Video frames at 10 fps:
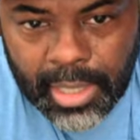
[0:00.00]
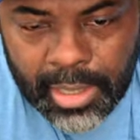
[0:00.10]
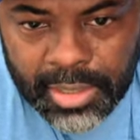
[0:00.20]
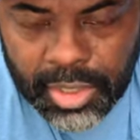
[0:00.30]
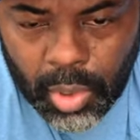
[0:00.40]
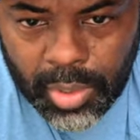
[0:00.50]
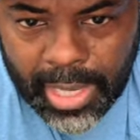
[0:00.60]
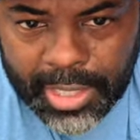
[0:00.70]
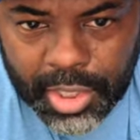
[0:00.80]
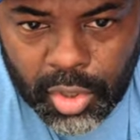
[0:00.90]
See,
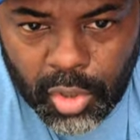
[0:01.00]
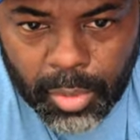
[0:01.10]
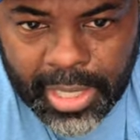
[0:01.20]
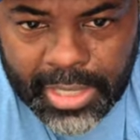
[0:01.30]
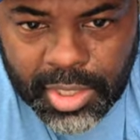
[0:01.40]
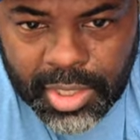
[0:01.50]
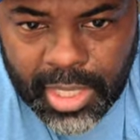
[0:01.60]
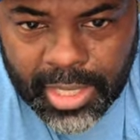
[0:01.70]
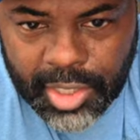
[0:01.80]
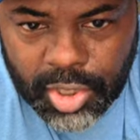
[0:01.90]
DoorDash and Uber Eats is
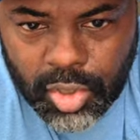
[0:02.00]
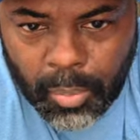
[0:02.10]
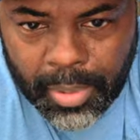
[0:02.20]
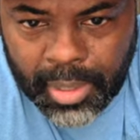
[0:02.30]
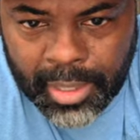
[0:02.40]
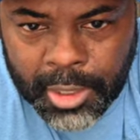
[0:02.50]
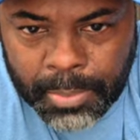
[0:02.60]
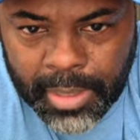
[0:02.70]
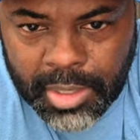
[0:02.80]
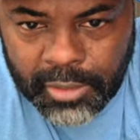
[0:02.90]
getting stupidly
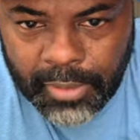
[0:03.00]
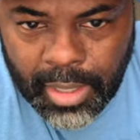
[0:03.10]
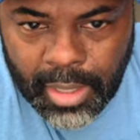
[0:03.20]
expensive.